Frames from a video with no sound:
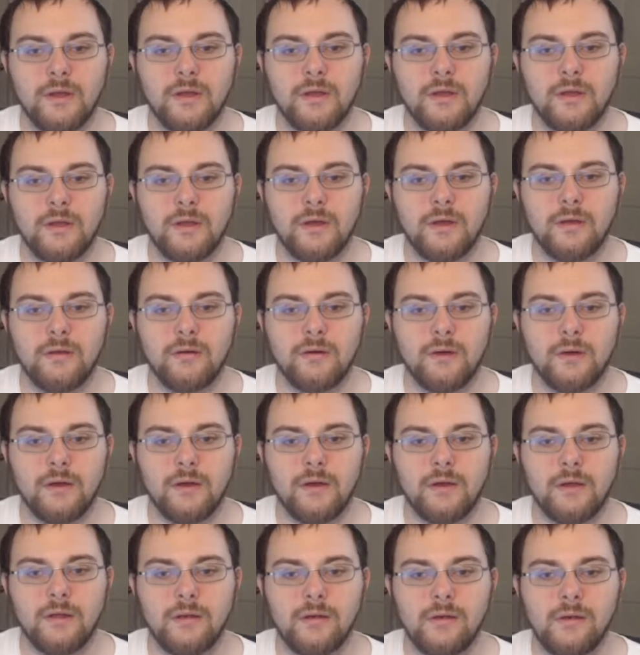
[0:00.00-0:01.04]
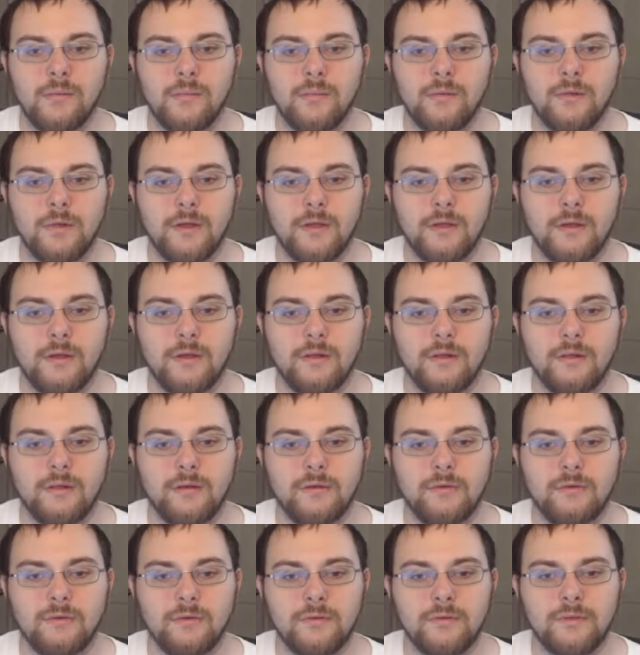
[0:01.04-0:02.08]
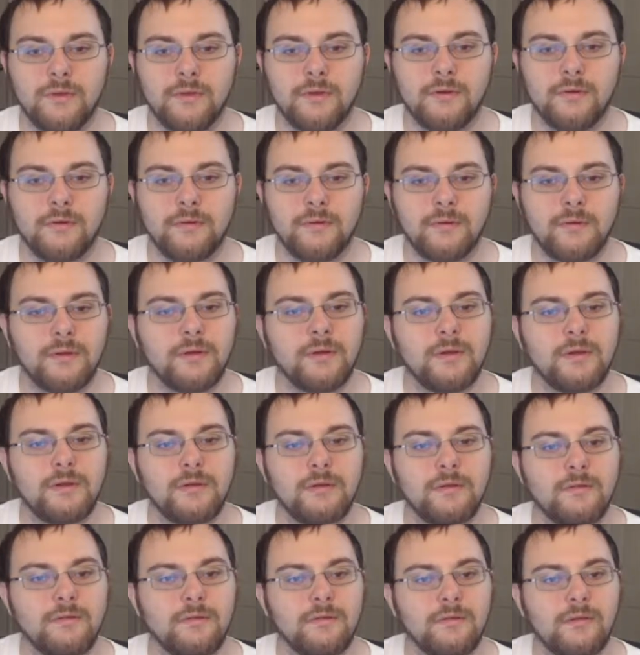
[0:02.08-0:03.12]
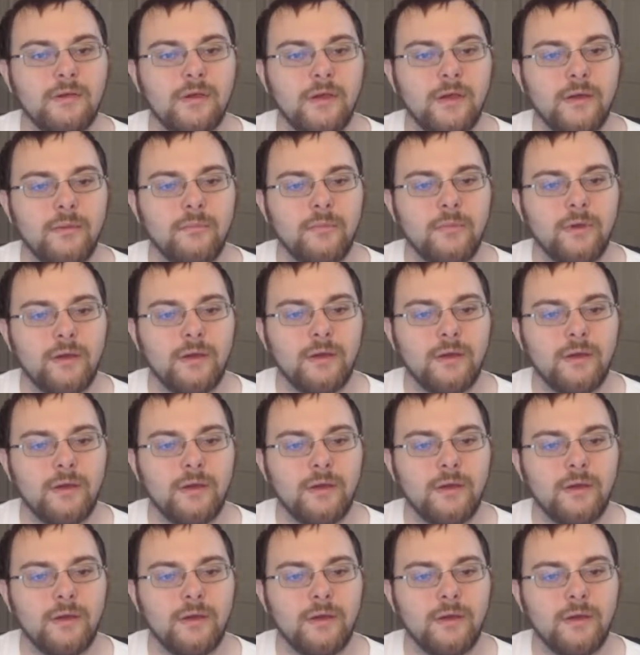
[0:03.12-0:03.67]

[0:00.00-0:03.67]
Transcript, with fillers: Uh, yep, I don't plan on losing, though. Same.